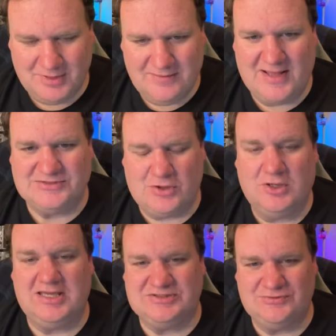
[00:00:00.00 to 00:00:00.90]
That's
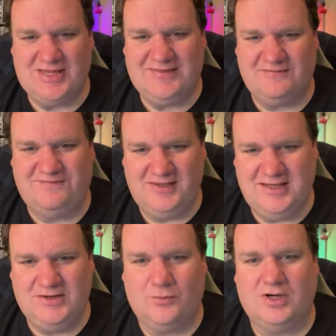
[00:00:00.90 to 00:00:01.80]
okay, so is that the
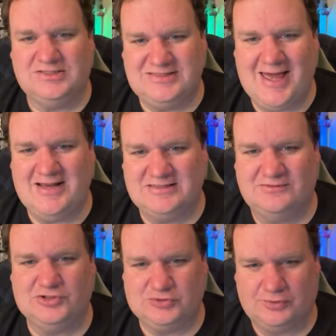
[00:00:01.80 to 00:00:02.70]
feed where it's at? Is on
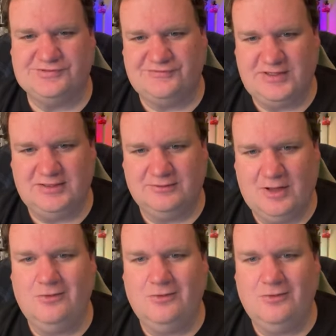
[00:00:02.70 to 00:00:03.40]
the shorts feed?